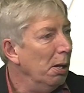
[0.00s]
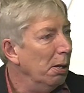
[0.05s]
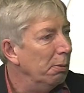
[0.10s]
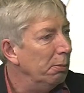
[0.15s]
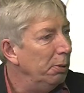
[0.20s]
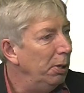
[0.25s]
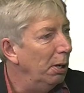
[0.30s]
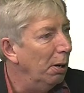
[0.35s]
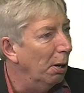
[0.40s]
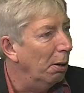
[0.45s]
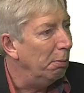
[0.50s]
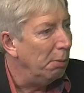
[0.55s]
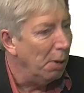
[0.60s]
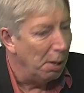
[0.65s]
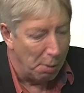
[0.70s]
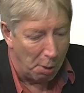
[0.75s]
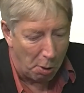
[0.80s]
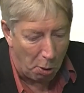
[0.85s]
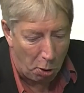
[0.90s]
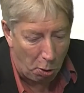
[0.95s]
you know,
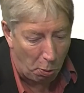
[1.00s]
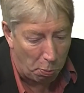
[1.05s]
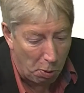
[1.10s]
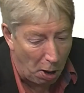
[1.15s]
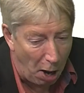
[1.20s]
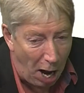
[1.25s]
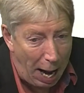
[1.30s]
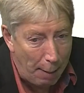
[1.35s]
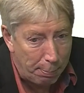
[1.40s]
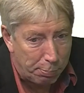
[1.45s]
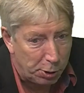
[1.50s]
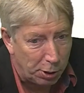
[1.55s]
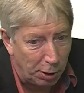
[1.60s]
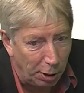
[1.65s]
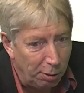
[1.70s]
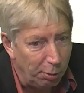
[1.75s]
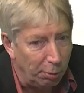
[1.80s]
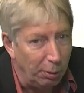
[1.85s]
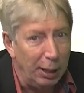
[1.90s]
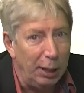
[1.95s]

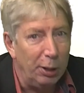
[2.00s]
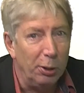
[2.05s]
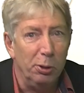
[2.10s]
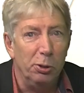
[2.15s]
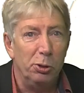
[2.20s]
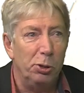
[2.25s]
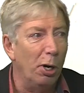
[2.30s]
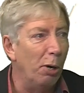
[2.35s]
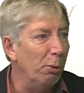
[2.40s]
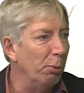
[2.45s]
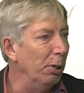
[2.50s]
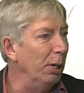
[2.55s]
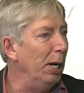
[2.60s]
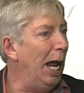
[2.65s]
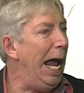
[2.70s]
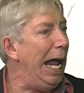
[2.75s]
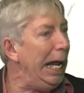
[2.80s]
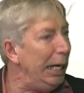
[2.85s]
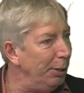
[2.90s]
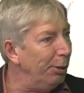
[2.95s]
absolutely control and
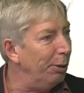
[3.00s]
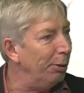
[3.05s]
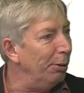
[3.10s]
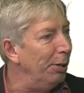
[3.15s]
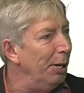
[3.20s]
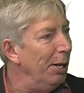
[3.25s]
handle